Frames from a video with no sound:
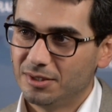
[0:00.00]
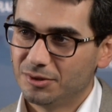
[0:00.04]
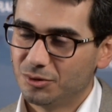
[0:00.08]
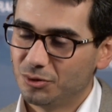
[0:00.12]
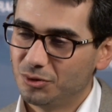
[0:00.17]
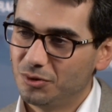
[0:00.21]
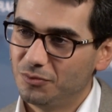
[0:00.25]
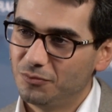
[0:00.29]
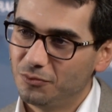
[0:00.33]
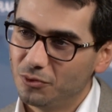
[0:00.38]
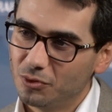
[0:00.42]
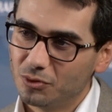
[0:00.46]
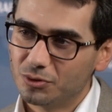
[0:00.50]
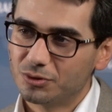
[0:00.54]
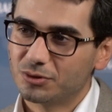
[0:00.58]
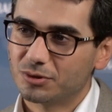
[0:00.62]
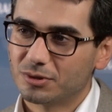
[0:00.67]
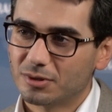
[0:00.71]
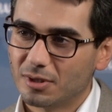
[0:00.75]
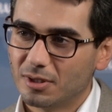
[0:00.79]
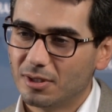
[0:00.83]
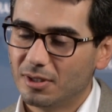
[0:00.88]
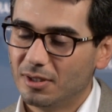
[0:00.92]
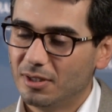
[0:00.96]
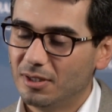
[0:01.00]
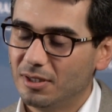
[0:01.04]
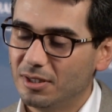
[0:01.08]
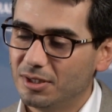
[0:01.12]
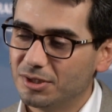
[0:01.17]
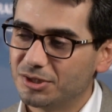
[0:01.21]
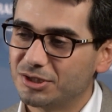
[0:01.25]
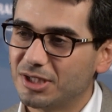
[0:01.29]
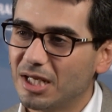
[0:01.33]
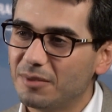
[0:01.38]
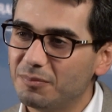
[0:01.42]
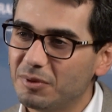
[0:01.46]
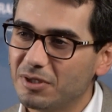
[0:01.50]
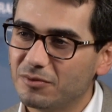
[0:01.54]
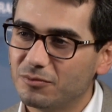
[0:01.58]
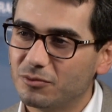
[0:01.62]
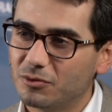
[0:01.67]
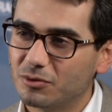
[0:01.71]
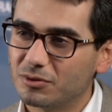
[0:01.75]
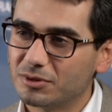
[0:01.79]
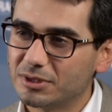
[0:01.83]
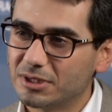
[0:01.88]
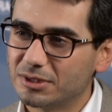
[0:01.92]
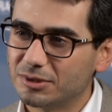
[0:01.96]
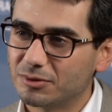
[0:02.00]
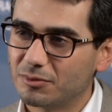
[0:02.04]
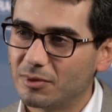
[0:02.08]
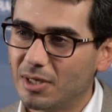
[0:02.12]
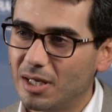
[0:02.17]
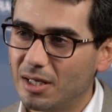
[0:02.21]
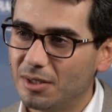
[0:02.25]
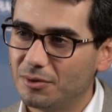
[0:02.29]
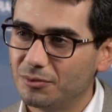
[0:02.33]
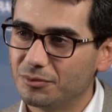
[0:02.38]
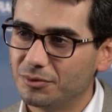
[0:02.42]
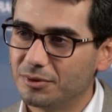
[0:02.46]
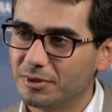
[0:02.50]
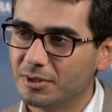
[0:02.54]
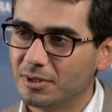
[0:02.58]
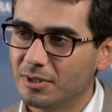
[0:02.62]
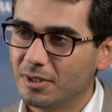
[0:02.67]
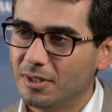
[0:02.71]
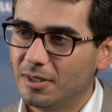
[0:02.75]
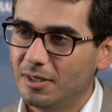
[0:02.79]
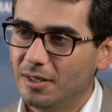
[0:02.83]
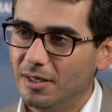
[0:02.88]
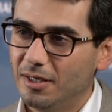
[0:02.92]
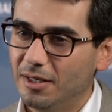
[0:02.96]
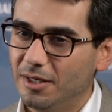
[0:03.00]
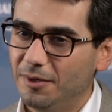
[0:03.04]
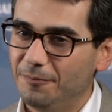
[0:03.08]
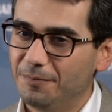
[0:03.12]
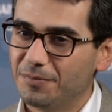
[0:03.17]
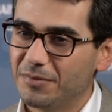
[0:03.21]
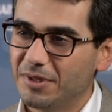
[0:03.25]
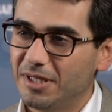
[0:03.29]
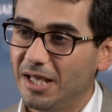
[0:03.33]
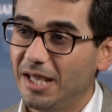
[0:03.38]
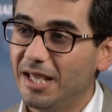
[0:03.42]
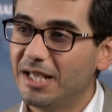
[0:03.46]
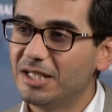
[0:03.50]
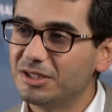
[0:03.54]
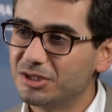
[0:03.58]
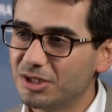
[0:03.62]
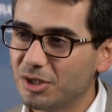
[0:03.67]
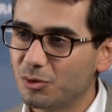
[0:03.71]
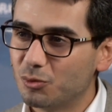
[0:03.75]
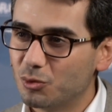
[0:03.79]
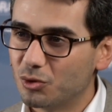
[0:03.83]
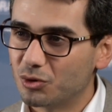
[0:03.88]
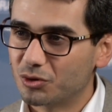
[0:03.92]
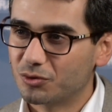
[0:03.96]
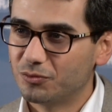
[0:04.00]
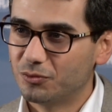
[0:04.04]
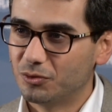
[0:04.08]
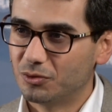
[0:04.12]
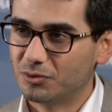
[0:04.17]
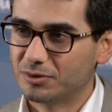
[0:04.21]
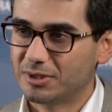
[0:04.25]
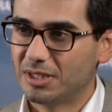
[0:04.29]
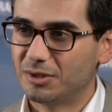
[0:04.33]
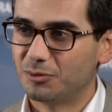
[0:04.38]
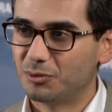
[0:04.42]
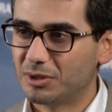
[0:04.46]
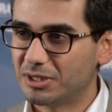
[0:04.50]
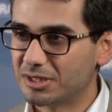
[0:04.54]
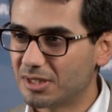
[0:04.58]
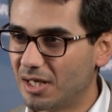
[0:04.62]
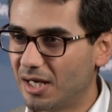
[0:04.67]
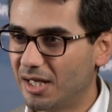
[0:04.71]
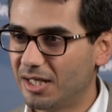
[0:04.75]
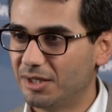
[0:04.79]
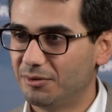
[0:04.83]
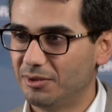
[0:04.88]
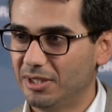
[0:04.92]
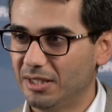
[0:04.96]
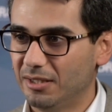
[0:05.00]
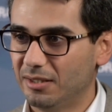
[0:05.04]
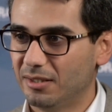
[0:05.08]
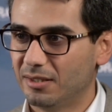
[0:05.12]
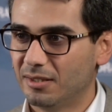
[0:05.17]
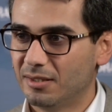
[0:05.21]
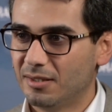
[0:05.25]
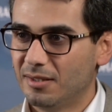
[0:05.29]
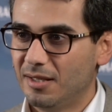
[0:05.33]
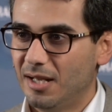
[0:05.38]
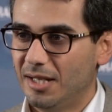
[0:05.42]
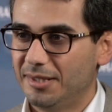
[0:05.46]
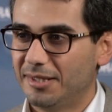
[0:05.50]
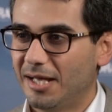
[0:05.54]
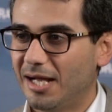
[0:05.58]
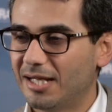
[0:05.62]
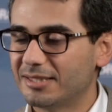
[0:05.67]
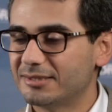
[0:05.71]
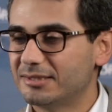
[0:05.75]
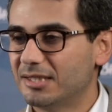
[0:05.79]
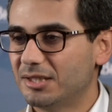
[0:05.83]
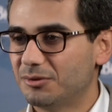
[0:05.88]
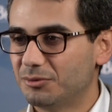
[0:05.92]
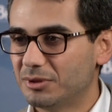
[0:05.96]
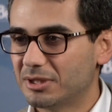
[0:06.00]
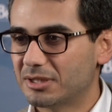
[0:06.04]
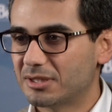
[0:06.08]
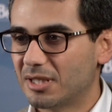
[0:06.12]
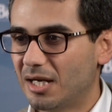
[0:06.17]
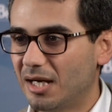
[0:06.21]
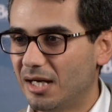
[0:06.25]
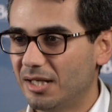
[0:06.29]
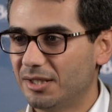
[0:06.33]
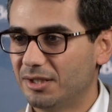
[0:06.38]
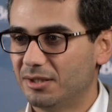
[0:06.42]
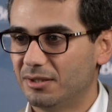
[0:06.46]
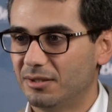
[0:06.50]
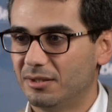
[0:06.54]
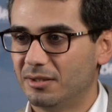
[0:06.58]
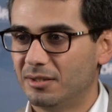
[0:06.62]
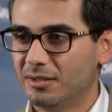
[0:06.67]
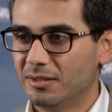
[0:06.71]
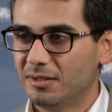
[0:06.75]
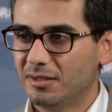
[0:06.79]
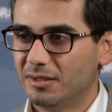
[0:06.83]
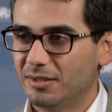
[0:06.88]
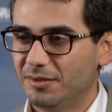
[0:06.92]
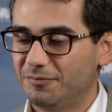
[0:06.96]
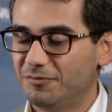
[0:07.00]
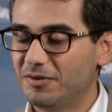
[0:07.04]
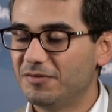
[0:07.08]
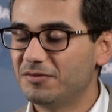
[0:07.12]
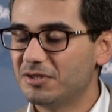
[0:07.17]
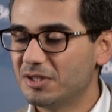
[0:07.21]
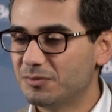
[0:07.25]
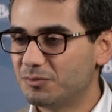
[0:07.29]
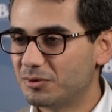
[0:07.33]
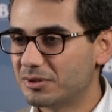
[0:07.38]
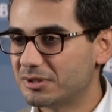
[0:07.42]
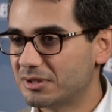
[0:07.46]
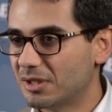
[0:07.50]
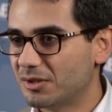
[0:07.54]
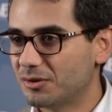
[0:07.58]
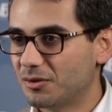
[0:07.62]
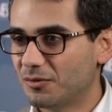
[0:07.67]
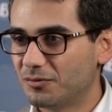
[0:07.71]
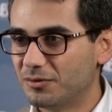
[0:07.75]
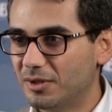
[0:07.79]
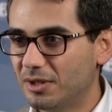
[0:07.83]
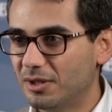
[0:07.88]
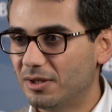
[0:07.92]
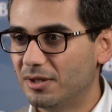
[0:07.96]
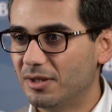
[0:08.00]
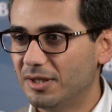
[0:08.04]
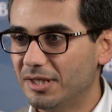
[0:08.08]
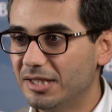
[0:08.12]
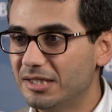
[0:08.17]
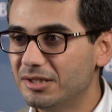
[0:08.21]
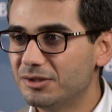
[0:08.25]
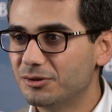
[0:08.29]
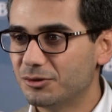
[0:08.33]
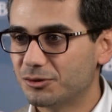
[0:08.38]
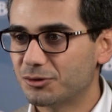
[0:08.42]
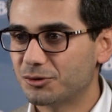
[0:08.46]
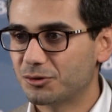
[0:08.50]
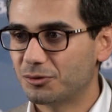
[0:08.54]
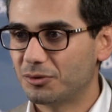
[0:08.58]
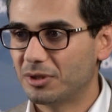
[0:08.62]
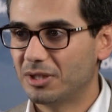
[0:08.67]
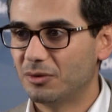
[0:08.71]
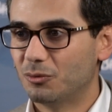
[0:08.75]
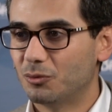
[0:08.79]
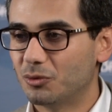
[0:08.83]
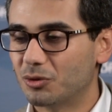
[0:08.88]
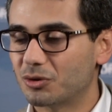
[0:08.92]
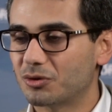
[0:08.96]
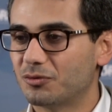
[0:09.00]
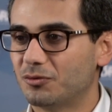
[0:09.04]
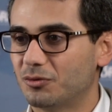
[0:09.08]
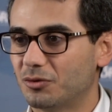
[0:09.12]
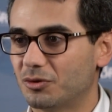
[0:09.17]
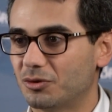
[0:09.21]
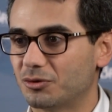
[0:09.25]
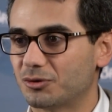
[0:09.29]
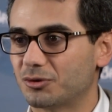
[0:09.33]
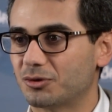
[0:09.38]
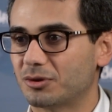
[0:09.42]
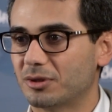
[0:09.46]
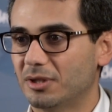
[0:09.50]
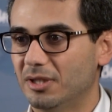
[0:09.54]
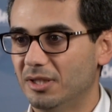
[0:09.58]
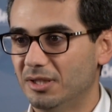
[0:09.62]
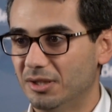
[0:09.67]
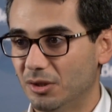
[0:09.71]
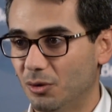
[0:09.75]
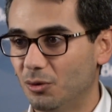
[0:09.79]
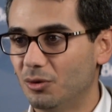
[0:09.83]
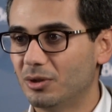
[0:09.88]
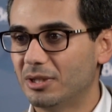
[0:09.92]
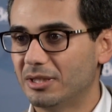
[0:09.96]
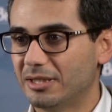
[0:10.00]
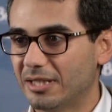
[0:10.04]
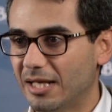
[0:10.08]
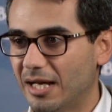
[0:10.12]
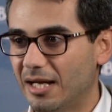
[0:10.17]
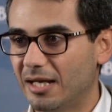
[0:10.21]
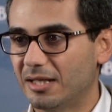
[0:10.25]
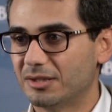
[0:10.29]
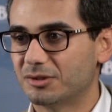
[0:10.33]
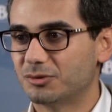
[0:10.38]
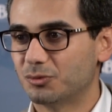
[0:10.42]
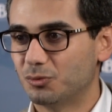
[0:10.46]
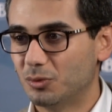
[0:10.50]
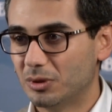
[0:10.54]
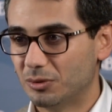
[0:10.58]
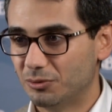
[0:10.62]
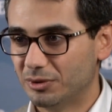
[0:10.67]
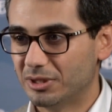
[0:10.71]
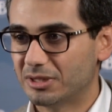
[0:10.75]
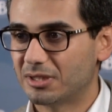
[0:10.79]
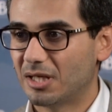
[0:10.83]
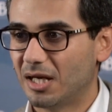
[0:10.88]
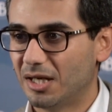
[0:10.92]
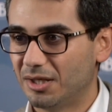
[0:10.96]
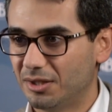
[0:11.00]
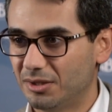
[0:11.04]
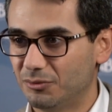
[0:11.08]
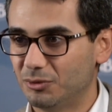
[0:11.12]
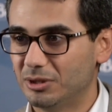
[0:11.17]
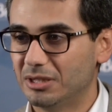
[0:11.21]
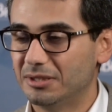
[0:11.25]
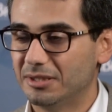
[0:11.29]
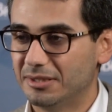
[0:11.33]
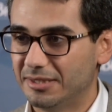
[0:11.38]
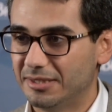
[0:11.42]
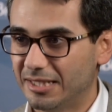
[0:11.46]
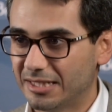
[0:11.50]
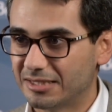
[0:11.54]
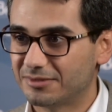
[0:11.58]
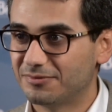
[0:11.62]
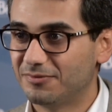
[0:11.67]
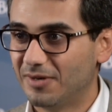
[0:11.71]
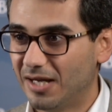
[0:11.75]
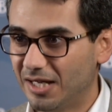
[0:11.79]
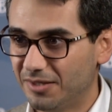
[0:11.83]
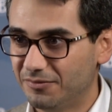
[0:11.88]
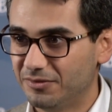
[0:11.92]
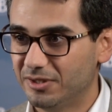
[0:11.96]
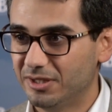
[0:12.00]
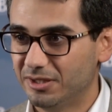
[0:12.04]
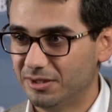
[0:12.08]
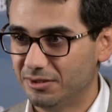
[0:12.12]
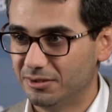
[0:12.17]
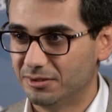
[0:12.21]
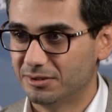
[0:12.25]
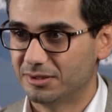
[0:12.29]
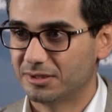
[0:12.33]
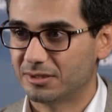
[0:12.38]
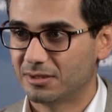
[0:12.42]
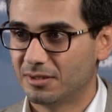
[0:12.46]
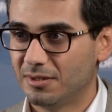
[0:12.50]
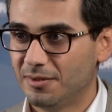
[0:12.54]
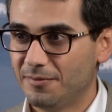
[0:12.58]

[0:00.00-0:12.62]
So the first uh, shaping force is around uh, the aging workforce and retiring. And as they retire, fifty percent of the industry workforce in oil and gas will retire within the next five years.